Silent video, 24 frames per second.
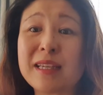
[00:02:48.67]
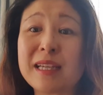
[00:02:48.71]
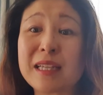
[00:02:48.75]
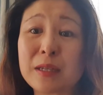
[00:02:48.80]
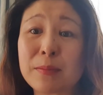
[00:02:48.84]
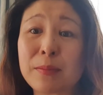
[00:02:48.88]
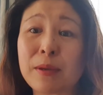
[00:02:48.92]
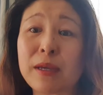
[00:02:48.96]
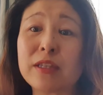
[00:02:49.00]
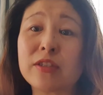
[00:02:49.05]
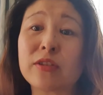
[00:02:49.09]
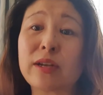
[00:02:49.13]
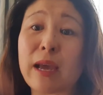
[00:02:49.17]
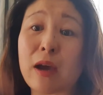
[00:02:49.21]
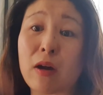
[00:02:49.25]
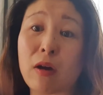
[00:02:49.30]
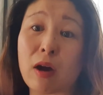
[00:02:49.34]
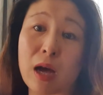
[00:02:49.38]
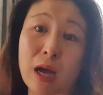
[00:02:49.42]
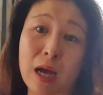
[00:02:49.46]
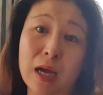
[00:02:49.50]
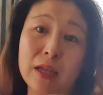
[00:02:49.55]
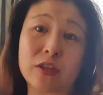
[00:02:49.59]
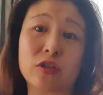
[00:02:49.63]
That depends on how
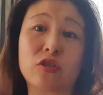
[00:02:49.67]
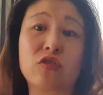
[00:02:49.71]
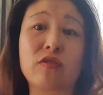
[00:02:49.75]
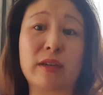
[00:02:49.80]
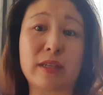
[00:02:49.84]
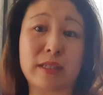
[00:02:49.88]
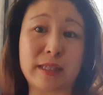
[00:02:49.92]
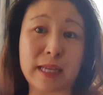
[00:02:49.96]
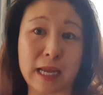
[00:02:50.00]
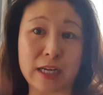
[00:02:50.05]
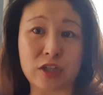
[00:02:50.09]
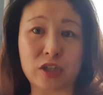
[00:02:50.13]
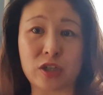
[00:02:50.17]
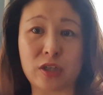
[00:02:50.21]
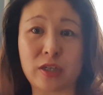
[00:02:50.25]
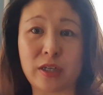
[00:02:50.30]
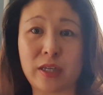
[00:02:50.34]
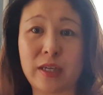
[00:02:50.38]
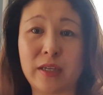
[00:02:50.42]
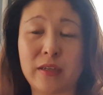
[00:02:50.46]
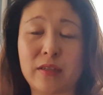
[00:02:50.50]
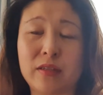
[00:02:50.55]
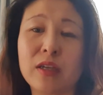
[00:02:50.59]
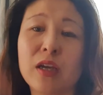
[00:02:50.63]
hard the transaction
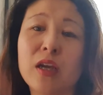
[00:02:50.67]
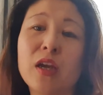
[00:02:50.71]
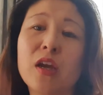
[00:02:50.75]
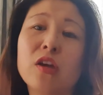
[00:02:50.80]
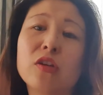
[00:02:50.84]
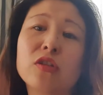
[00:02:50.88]
is.